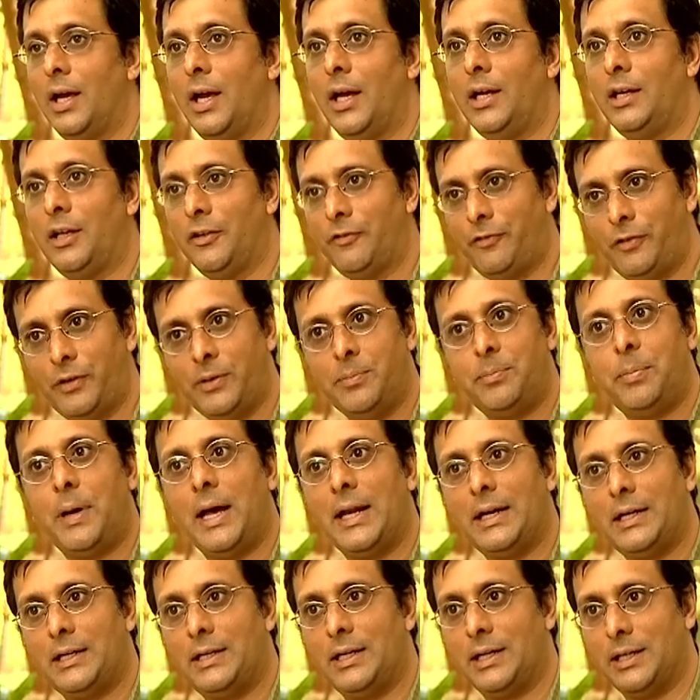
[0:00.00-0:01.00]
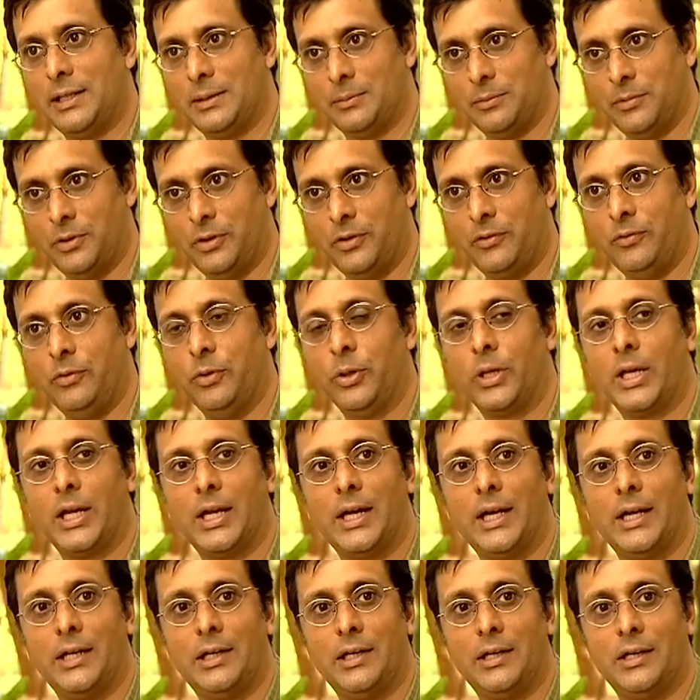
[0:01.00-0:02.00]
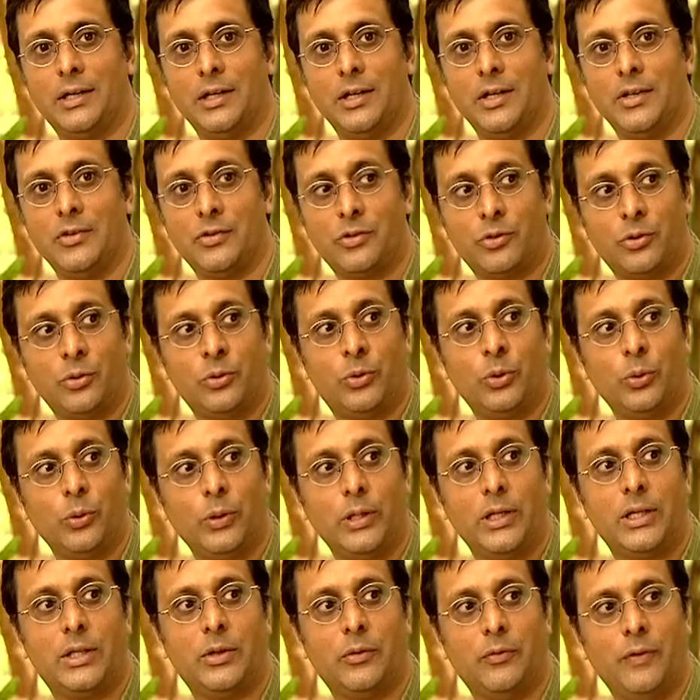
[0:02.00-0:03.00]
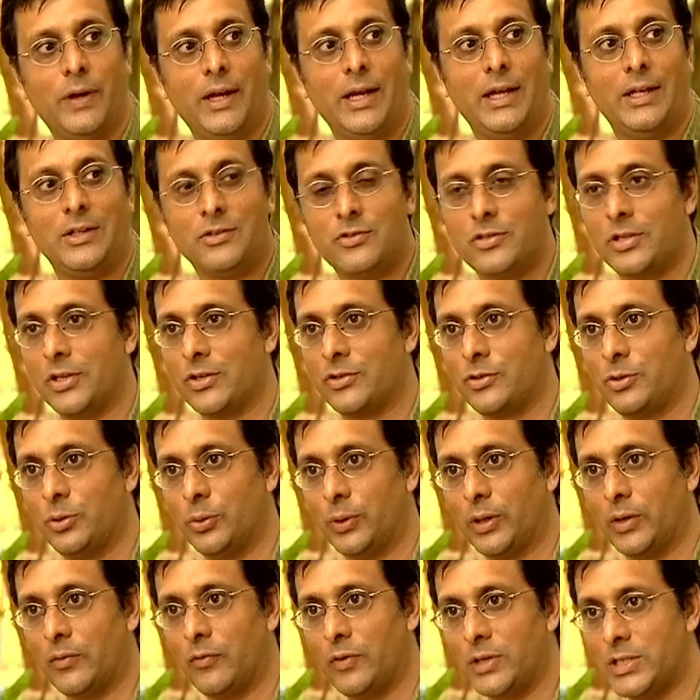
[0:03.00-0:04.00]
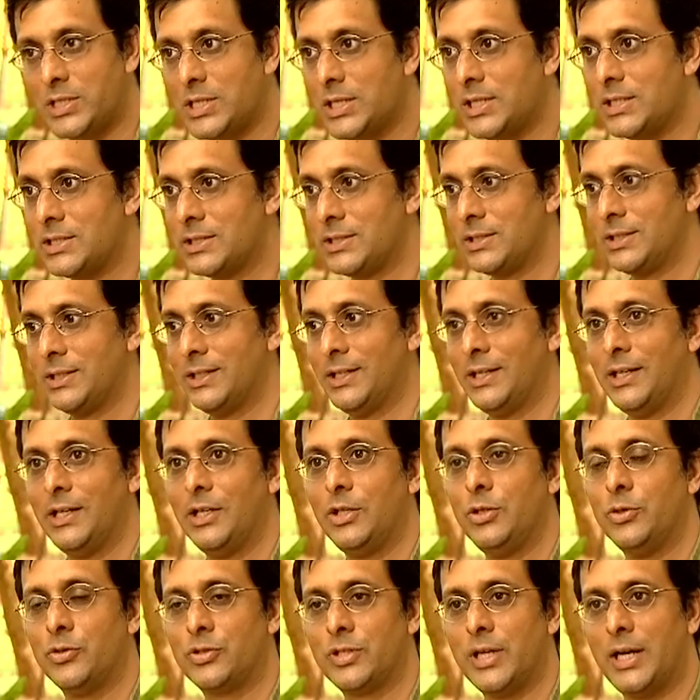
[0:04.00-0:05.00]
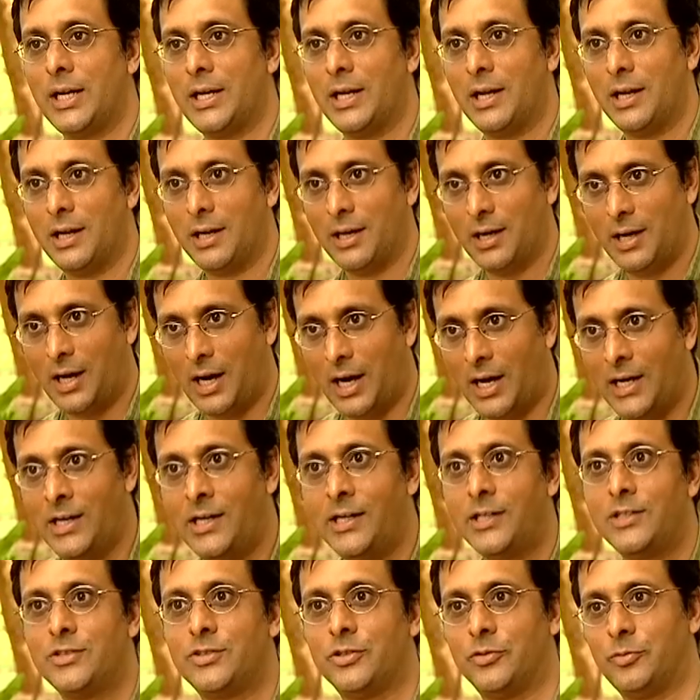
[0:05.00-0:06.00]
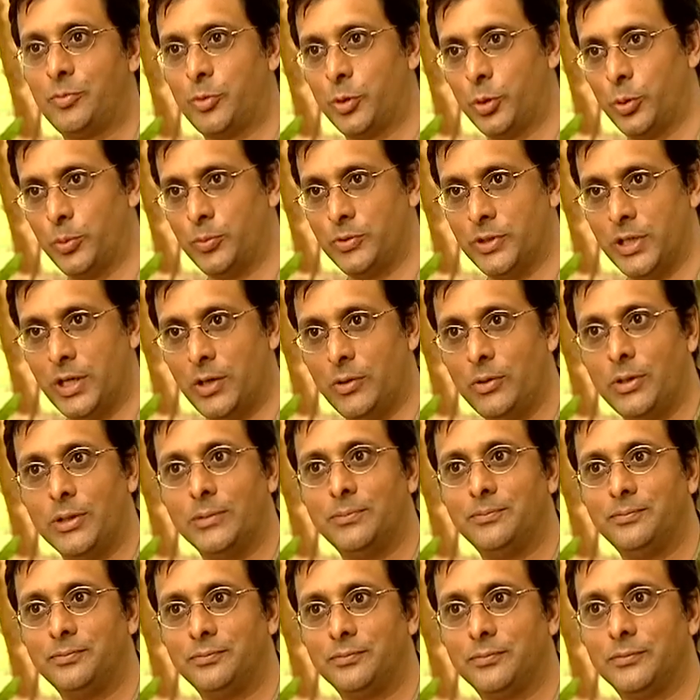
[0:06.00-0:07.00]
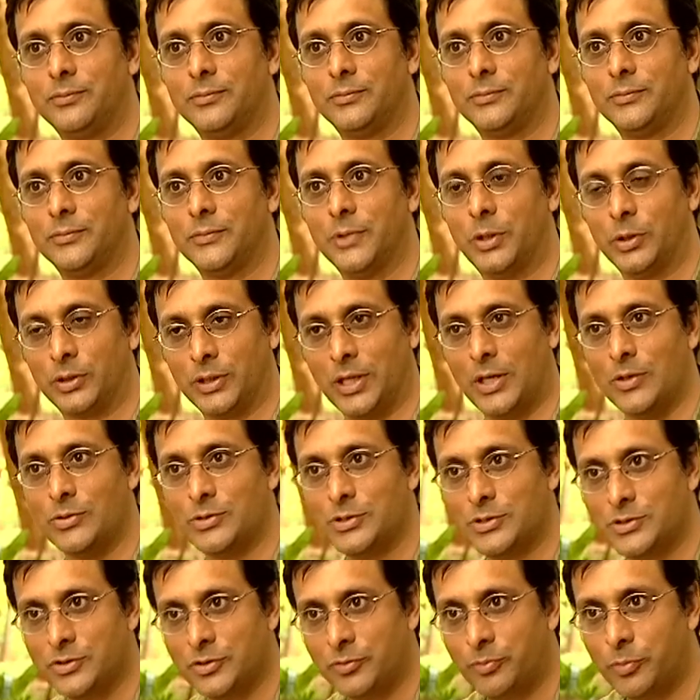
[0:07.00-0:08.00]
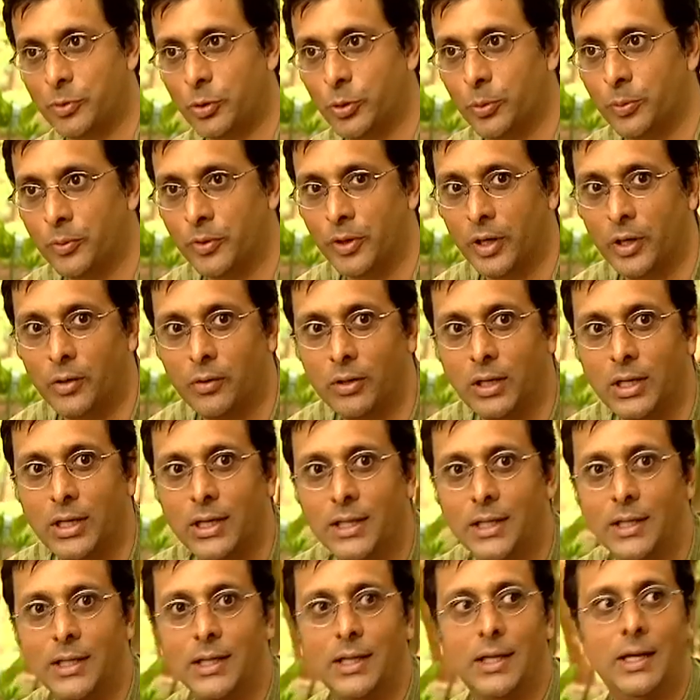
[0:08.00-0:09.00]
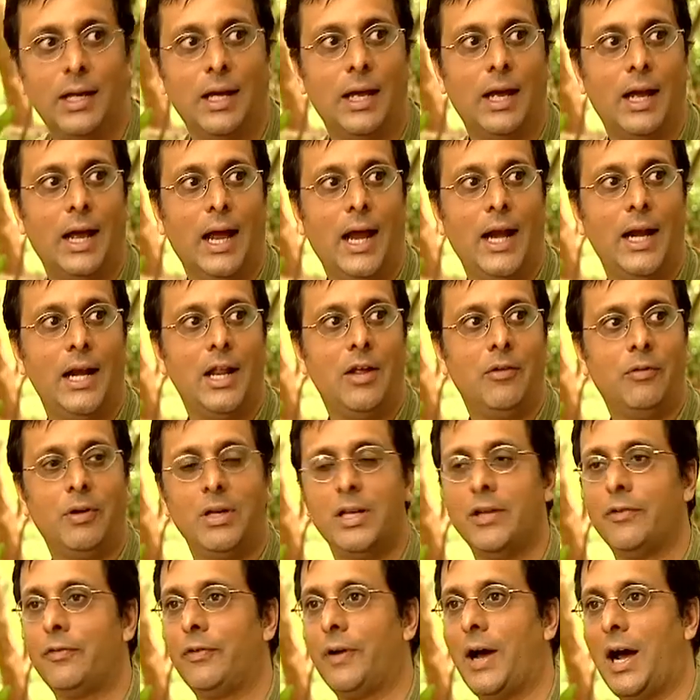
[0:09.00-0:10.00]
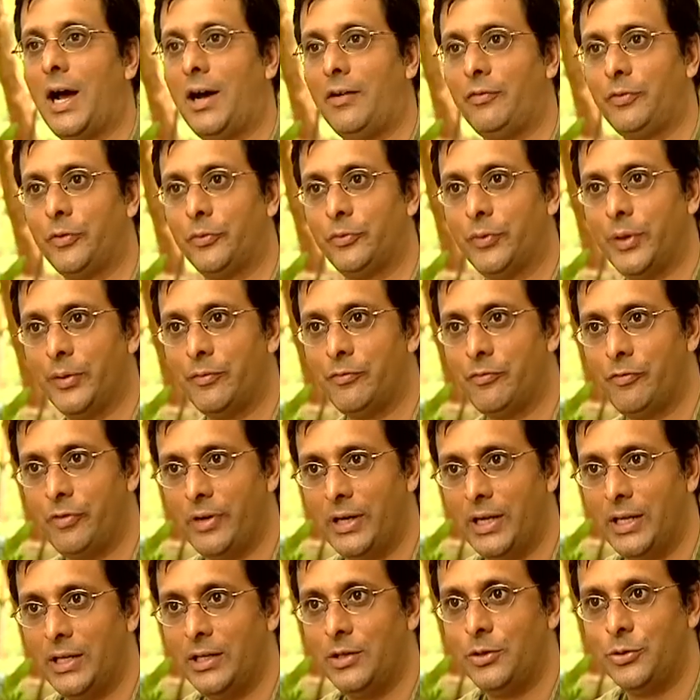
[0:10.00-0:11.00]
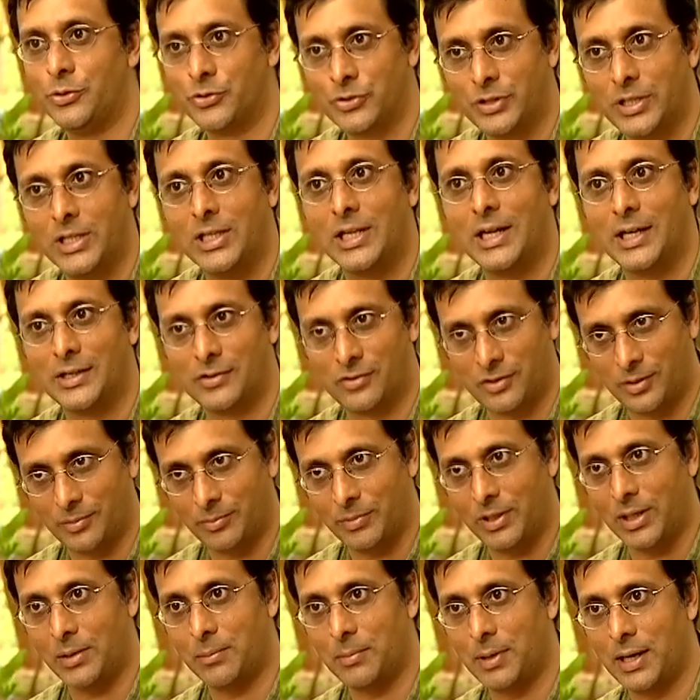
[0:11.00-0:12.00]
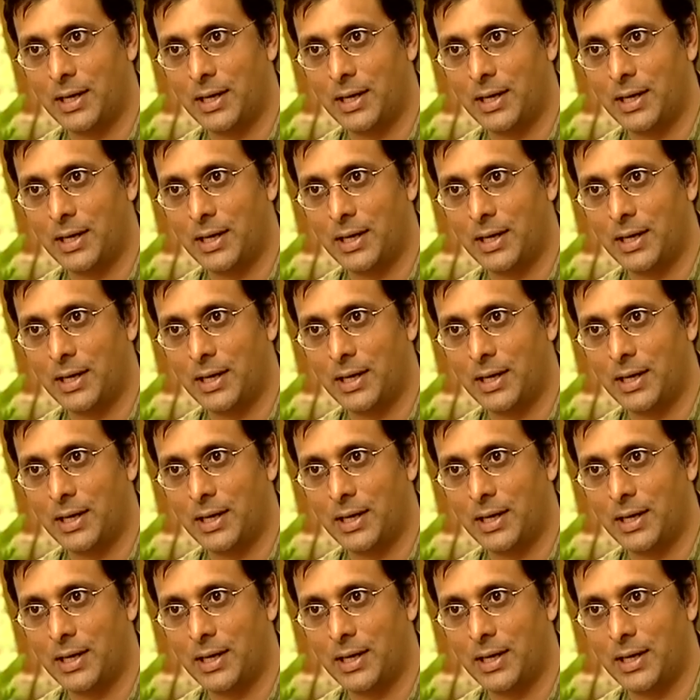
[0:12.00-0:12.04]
A different paradigm of looking at it is to do it the way insects do it, which is you send hundreds of probes out or thousands of probes out, and even if half of them fail, you still get something